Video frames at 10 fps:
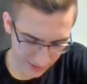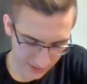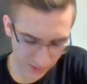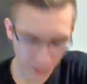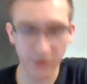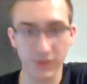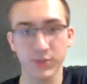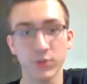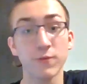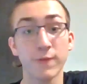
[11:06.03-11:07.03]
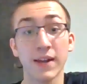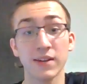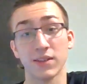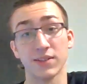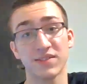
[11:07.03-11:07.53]
one of the two
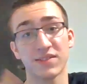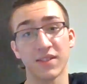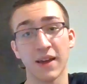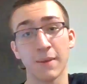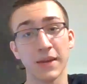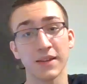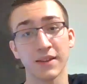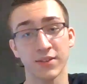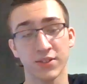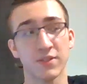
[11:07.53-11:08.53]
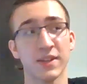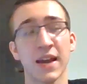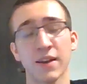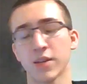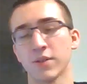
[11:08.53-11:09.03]
finalists that make it to the
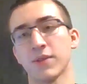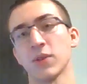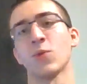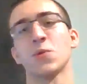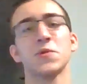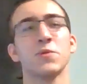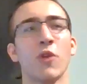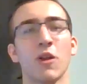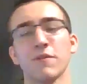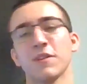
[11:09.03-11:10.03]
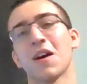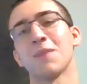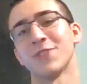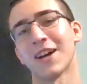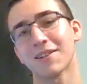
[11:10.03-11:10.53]
end of the old Brawl of the
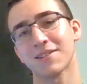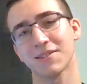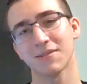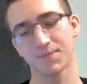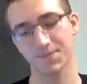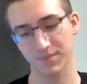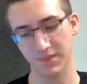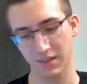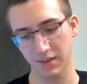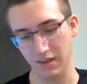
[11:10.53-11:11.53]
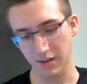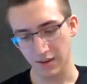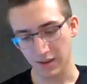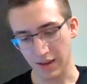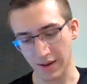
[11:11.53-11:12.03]
Objects.
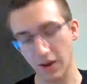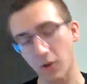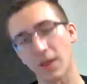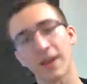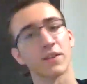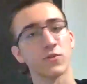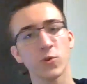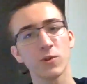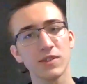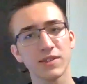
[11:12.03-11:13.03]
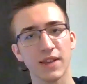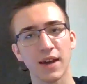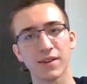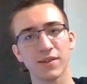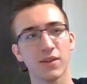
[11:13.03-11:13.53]
And now, like Controlly
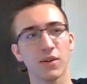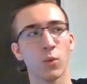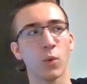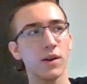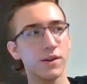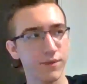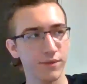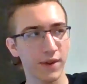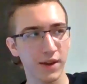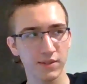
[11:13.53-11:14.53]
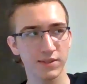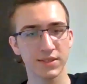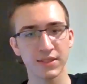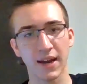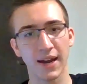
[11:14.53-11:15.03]
said, one of the
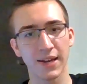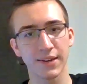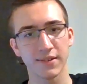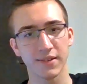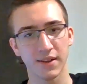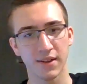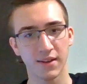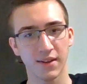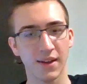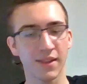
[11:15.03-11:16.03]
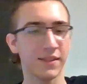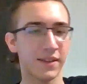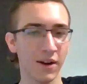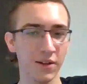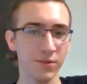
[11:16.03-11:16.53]
finalists died, and
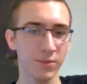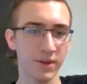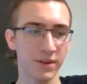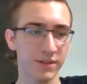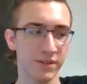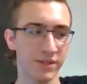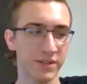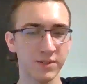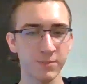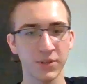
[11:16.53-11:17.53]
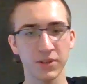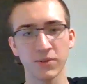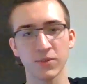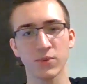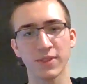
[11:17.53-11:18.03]
the other one
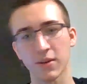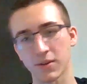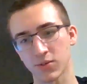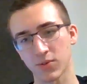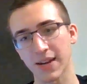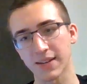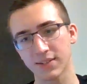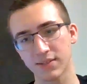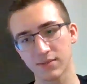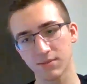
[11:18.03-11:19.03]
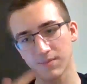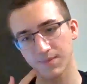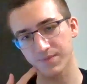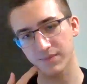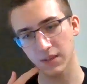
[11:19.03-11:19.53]
disappeared without a trace.
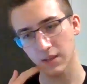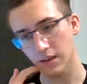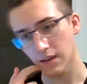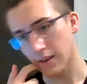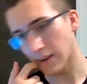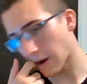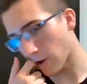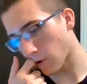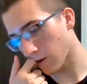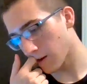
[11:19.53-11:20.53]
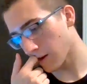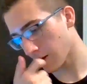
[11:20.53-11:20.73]
Now,